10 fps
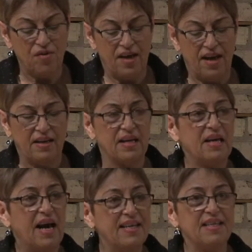that,
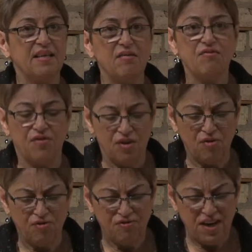I didn't
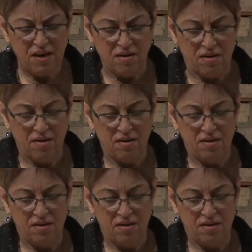feel fear.